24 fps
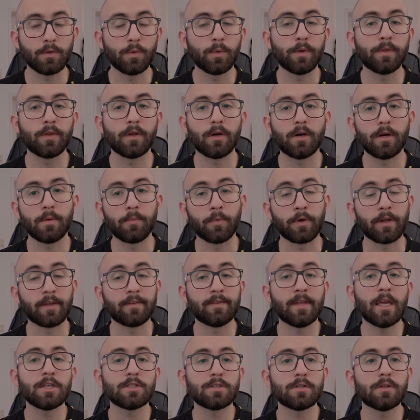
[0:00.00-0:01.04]
doing the
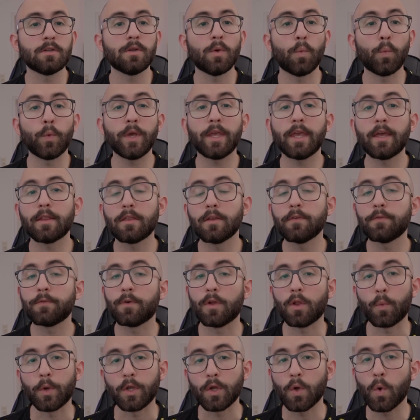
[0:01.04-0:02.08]
harmonization, we get the
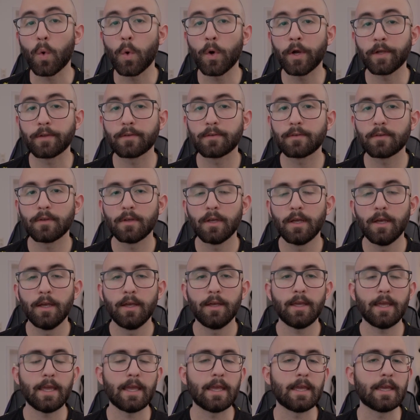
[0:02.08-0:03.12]
following chords:
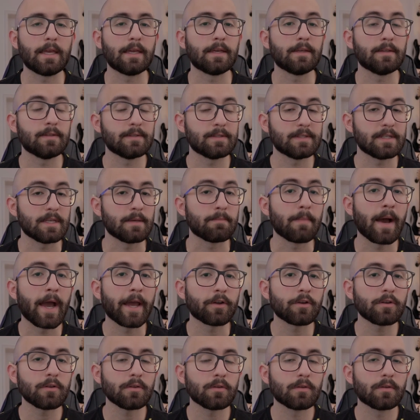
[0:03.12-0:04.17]
A C
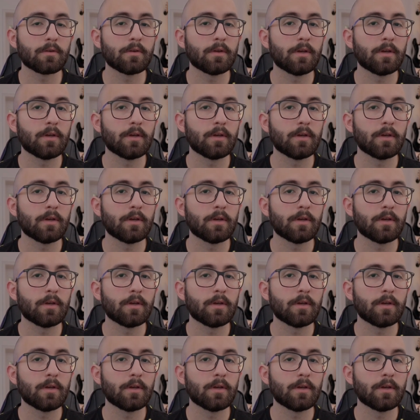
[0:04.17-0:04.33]
minor,